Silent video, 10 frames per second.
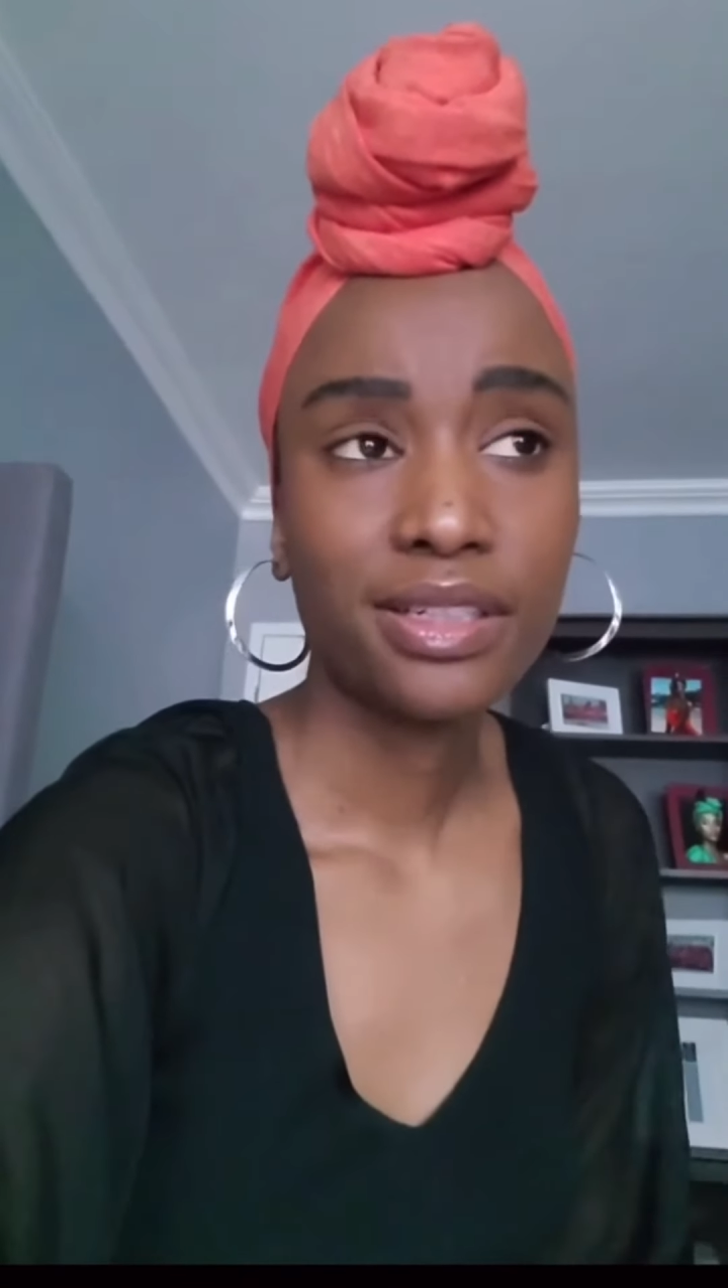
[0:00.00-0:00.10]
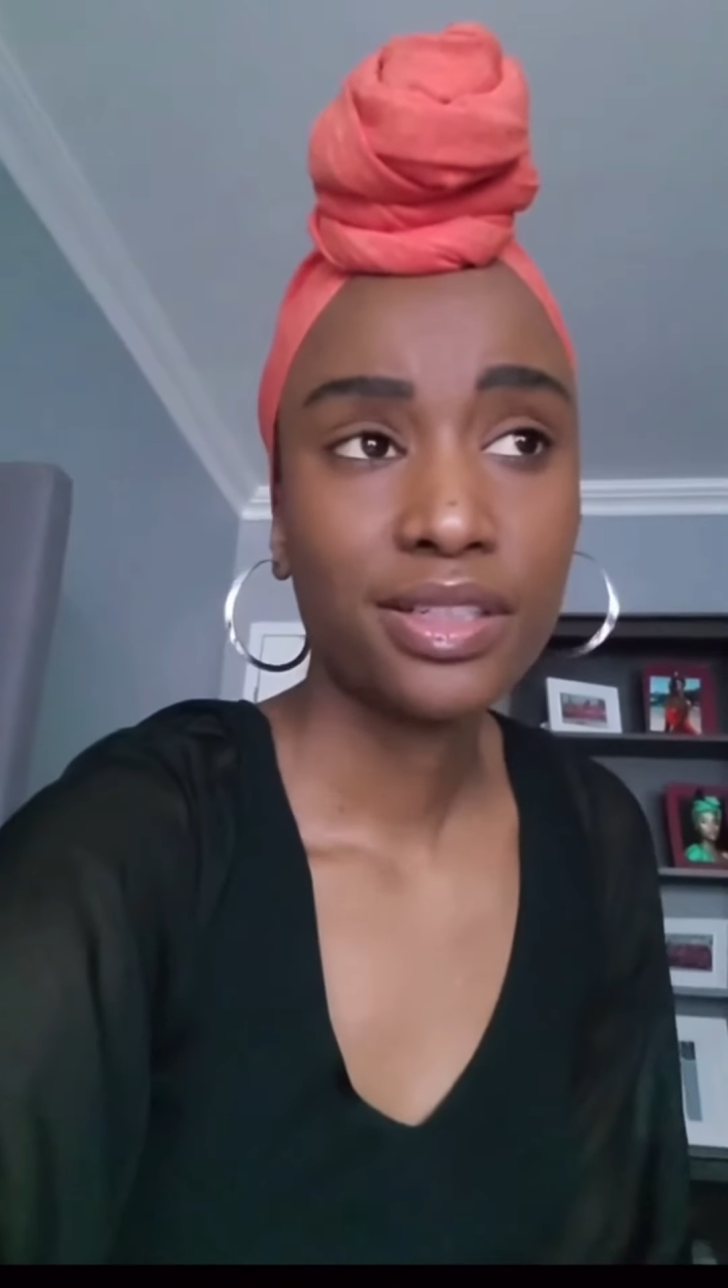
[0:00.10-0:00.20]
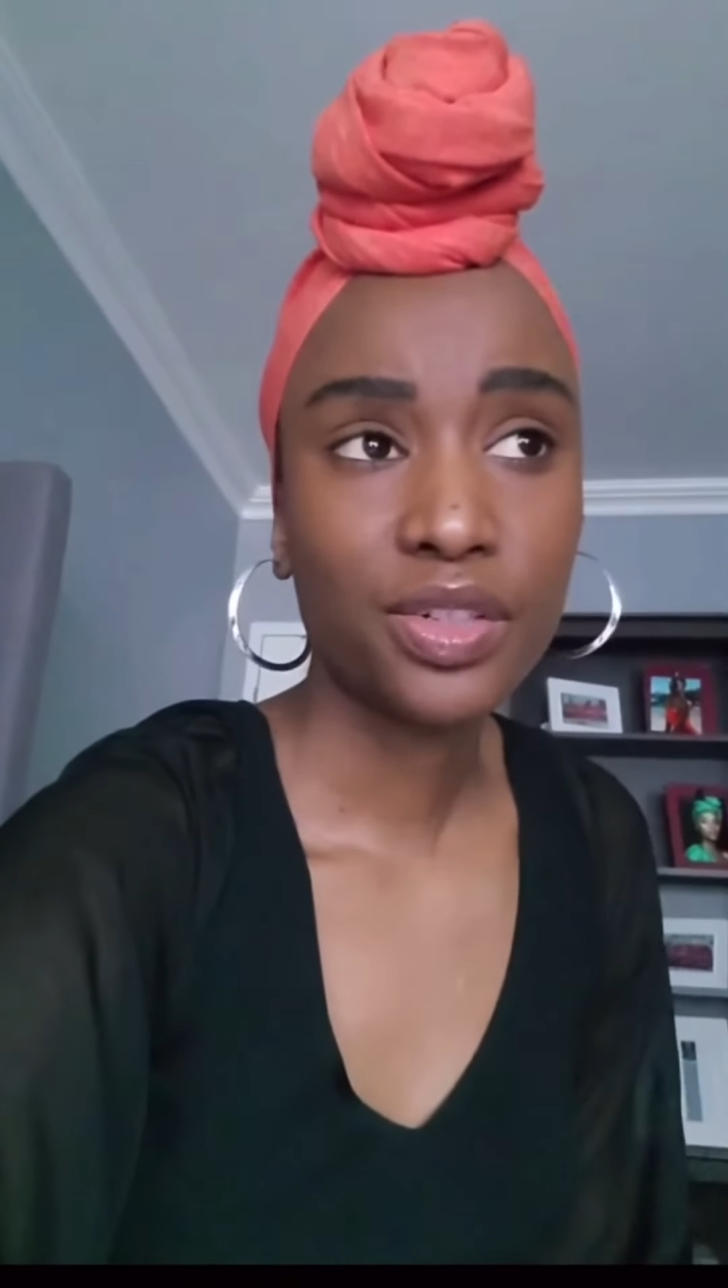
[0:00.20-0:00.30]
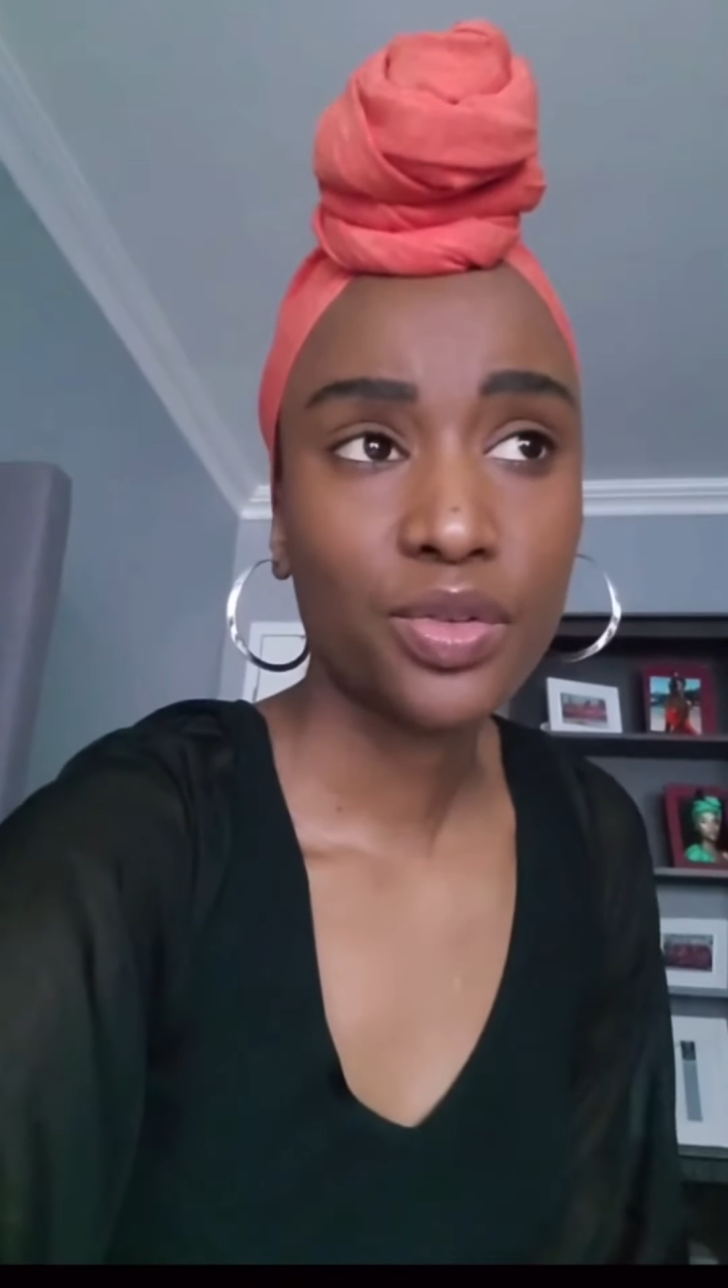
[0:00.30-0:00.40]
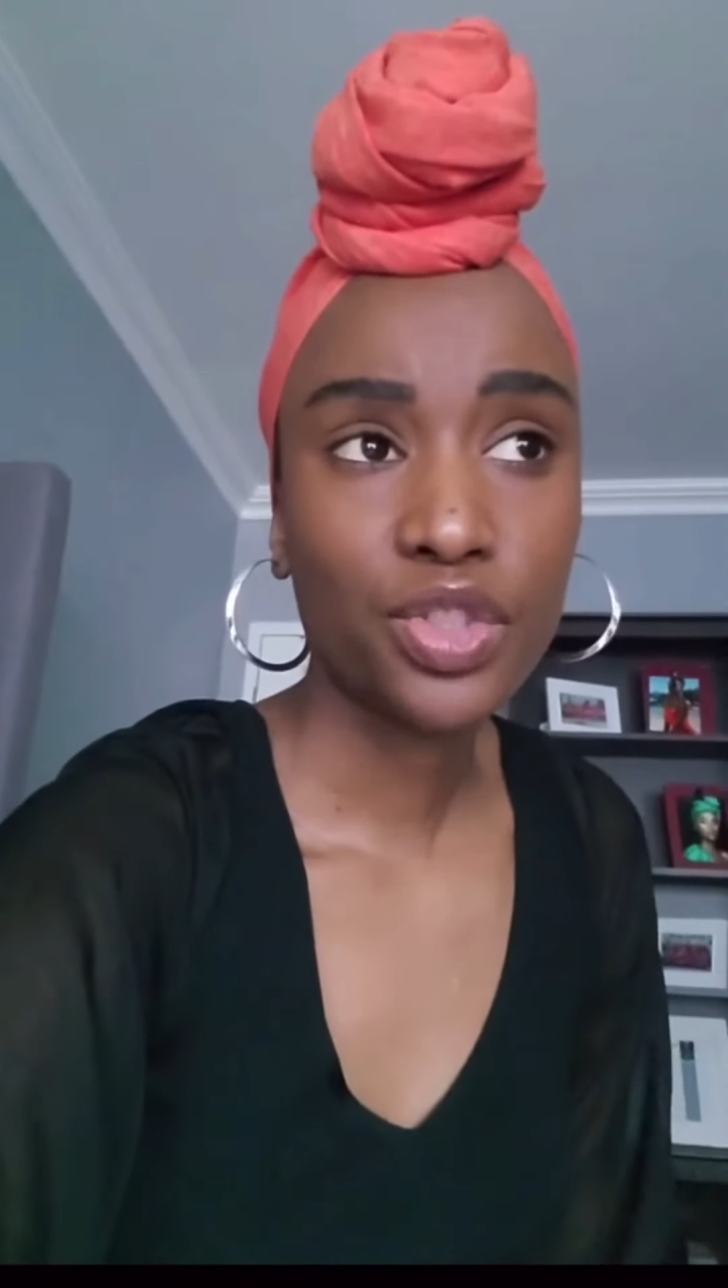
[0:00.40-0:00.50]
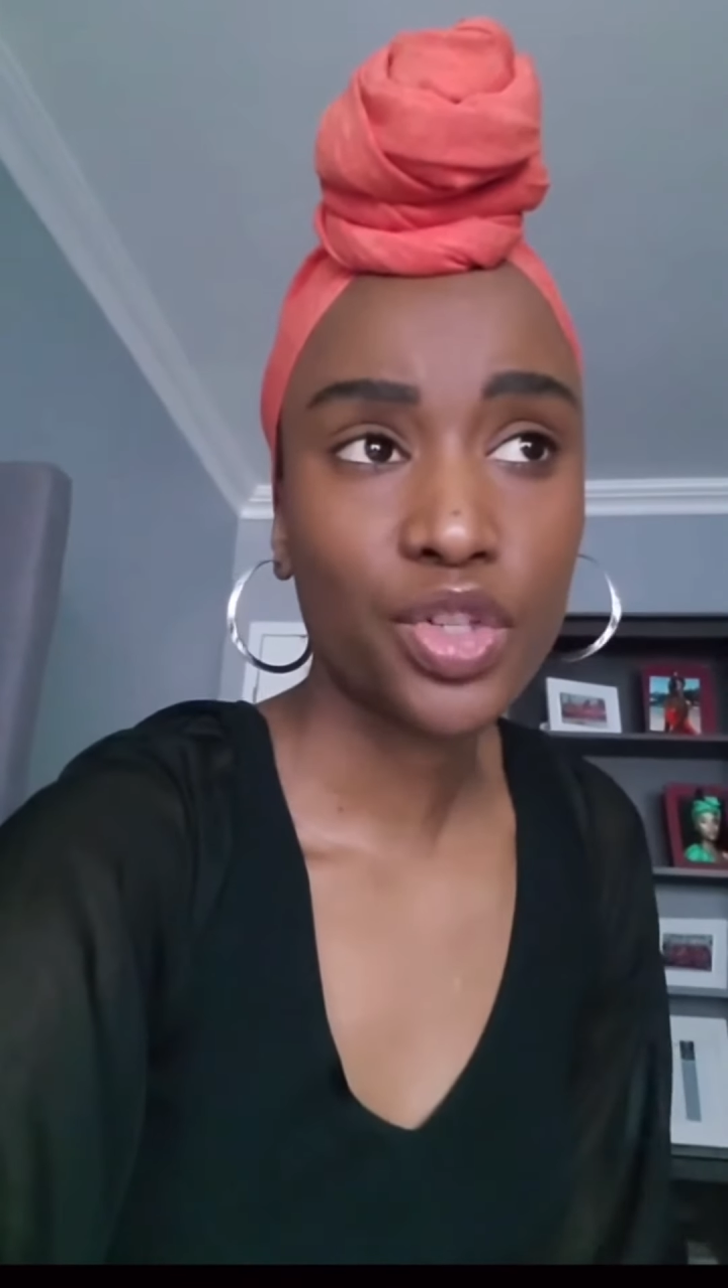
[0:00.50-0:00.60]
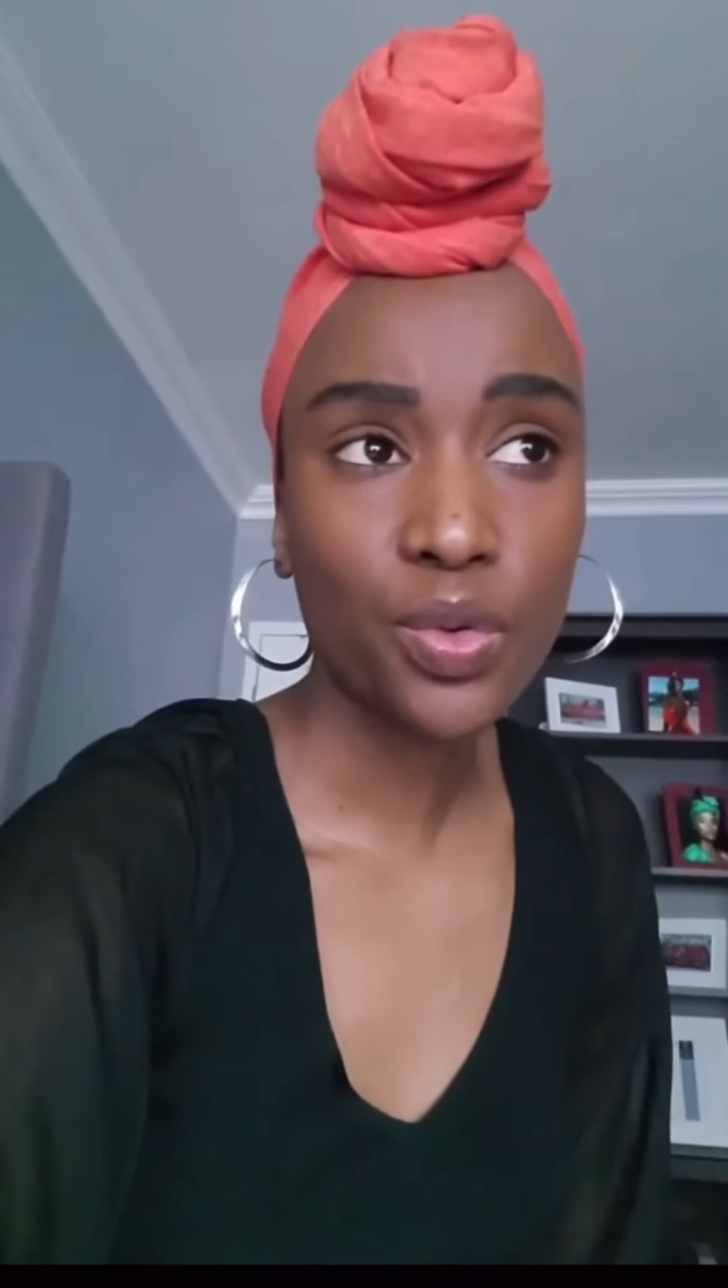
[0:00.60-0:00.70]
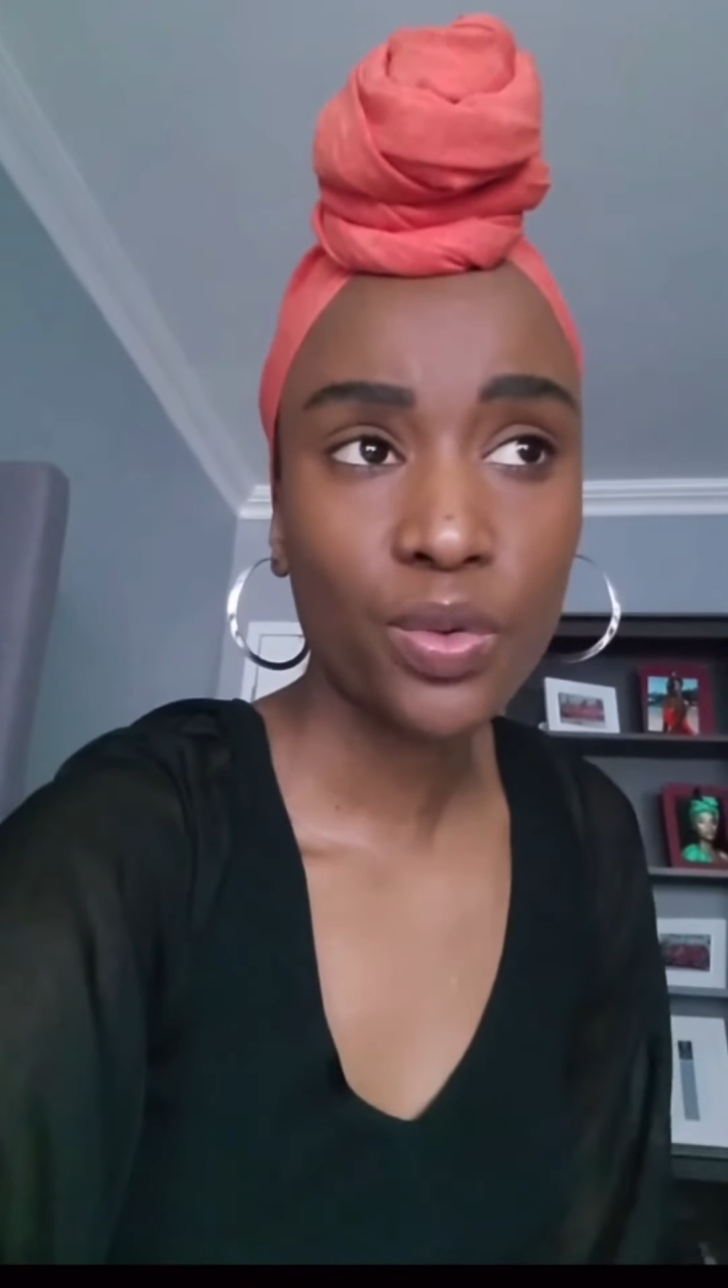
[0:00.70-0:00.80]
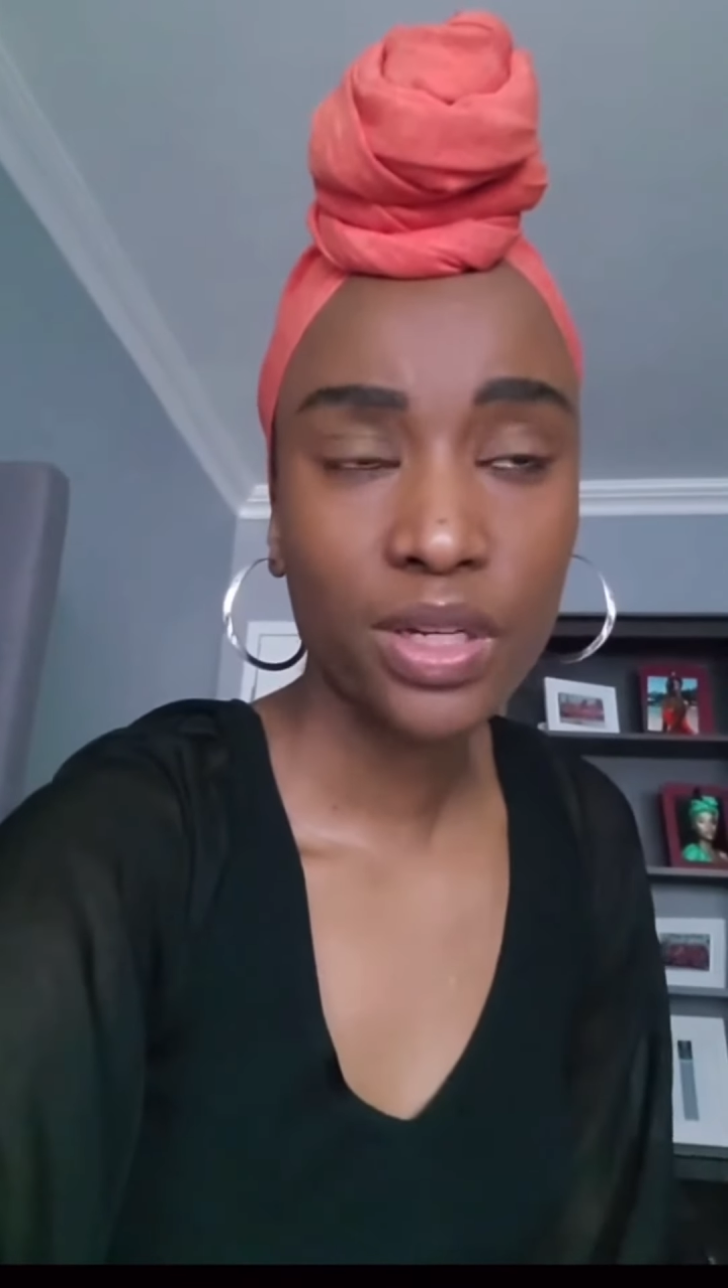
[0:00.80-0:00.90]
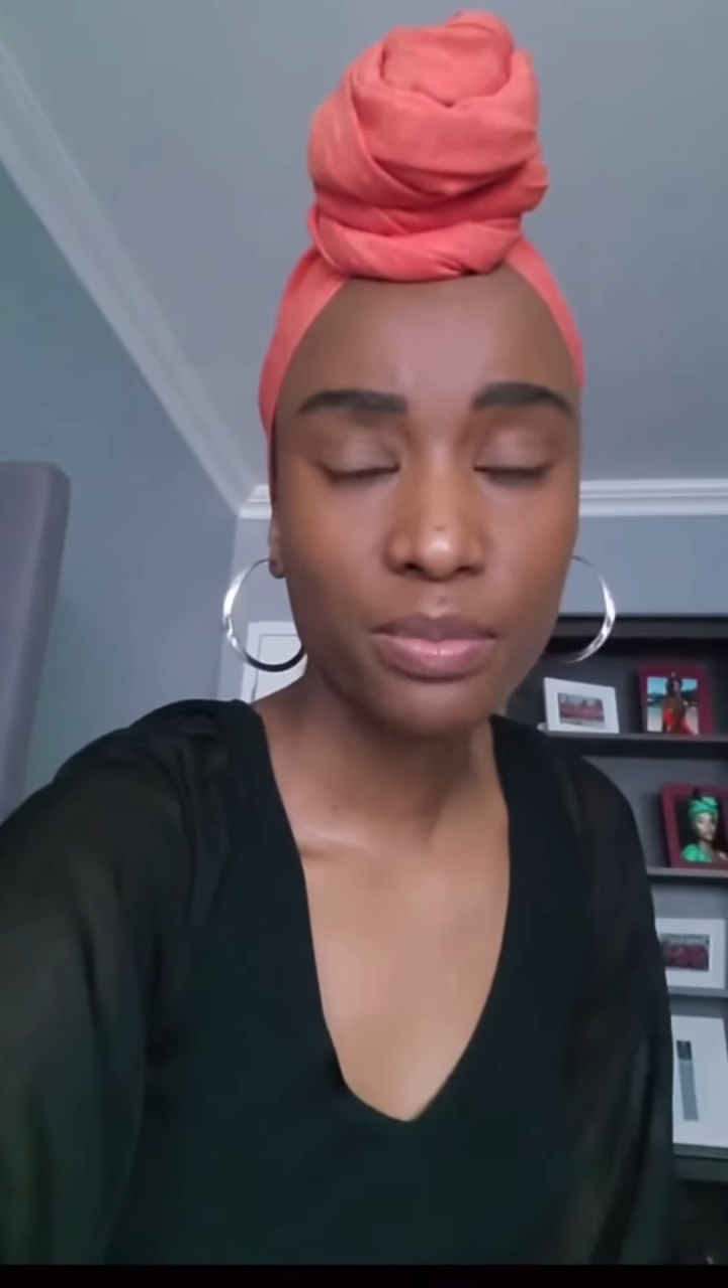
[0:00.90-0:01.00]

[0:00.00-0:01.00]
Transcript: you know, joke,